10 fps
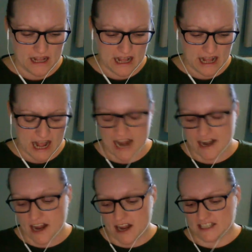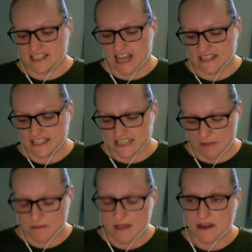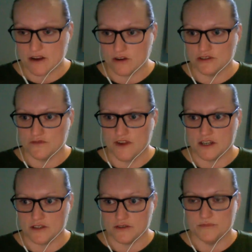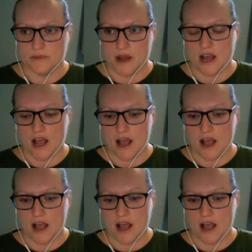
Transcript: I understand this can be a bit controversial, but